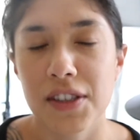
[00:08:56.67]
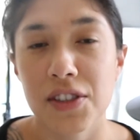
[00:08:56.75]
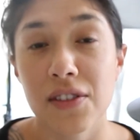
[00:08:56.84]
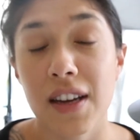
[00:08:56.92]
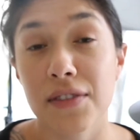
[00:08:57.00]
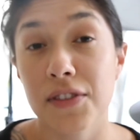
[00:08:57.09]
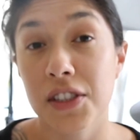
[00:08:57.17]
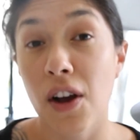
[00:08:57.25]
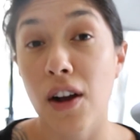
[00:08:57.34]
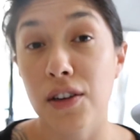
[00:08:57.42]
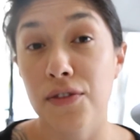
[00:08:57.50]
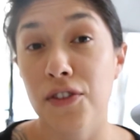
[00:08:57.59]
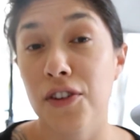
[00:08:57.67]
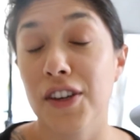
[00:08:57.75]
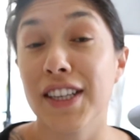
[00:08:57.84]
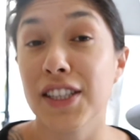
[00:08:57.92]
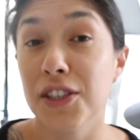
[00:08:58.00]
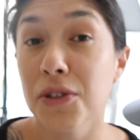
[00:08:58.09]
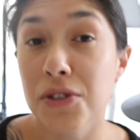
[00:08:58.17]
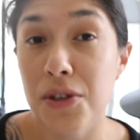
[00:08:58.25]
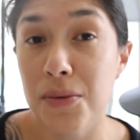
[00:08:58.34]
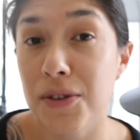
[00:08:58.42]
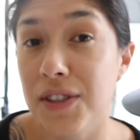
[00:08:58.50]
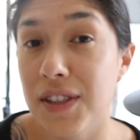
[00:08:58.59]
There's a lot of photographer
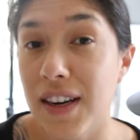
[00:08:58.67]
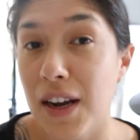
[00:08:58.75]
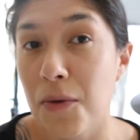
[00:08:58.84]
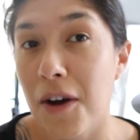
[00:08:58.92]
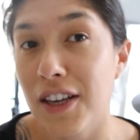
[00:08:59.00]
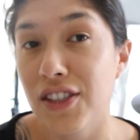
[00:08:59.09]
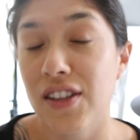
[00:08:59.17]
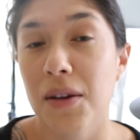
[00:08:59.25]
YouTubers that I watch